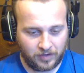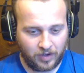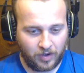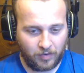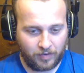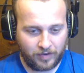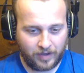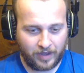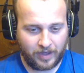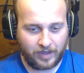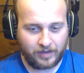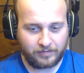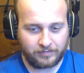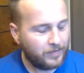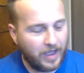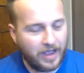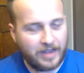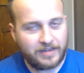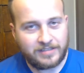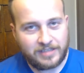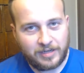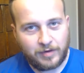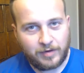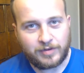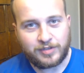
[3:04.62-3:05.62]
Okay. I
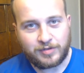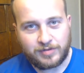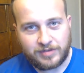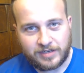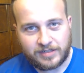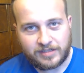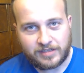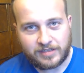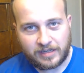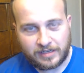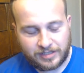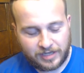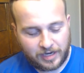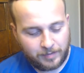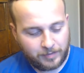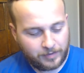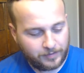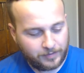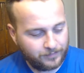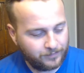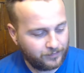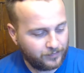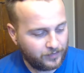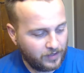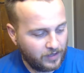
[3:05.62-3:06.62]
see what you did, Sledgehammer.
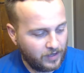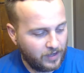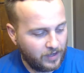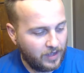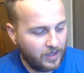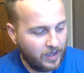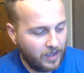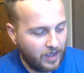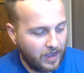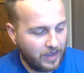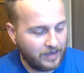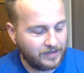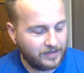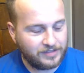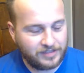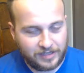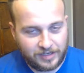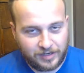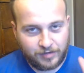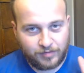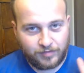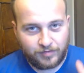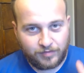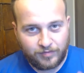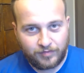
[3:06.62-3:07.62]
I see
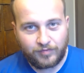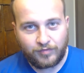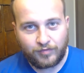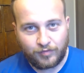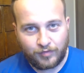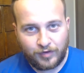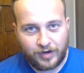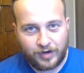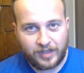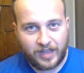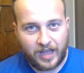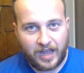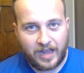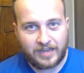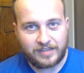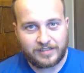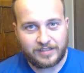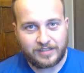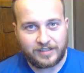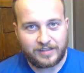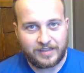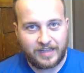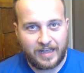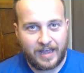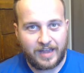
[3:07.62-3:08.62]
you
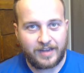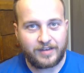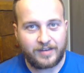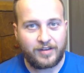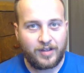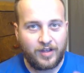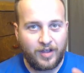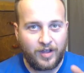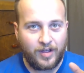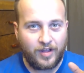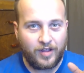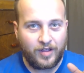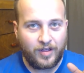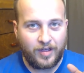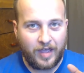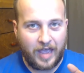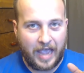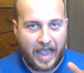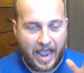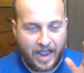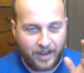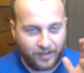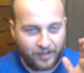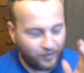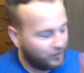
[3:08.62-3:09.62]
realizing that
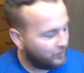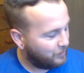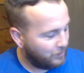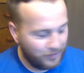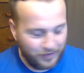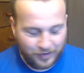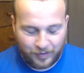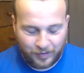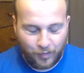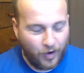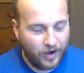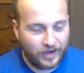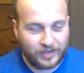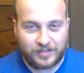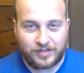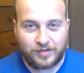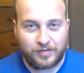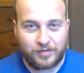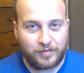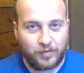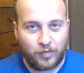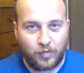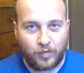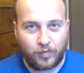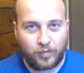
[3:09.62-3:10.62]
eh, the community wants
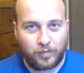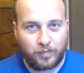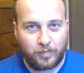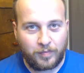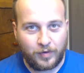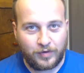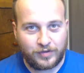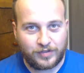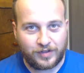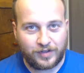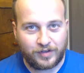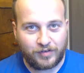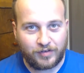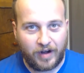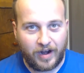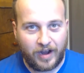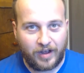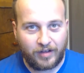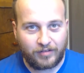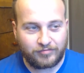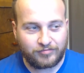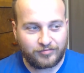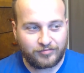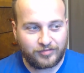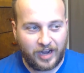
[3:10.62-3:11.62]
boots on the
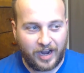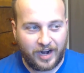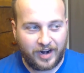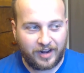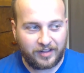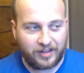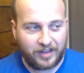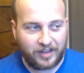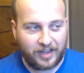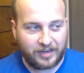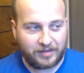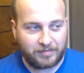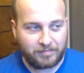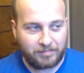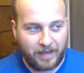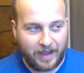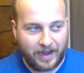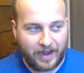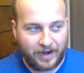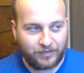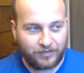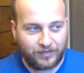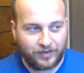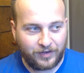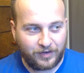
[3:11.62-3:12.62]
ground, kind of like
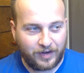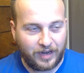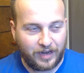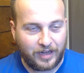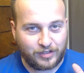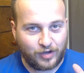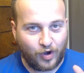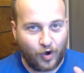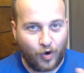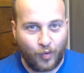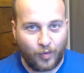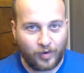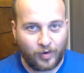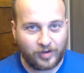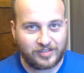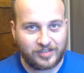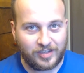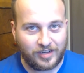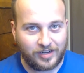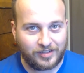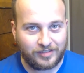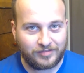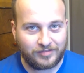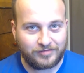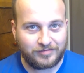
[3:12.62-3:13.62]
Battlefield has always
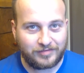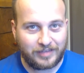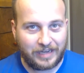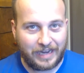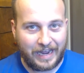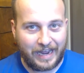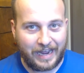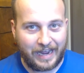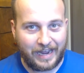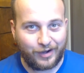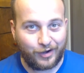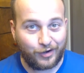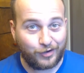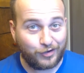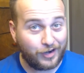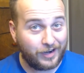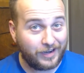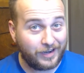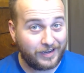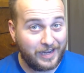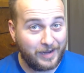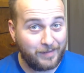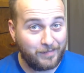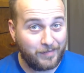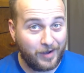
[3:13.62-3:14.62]
done, and you're trying to
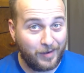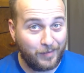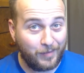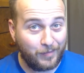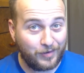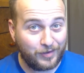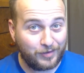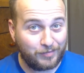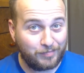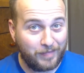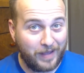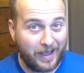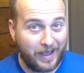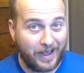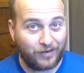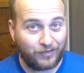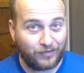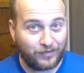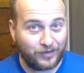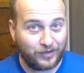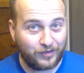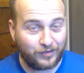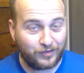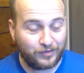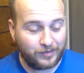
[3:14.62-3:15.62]
keep up with
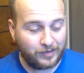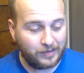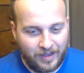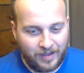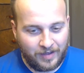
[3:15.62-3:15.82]
Battlefield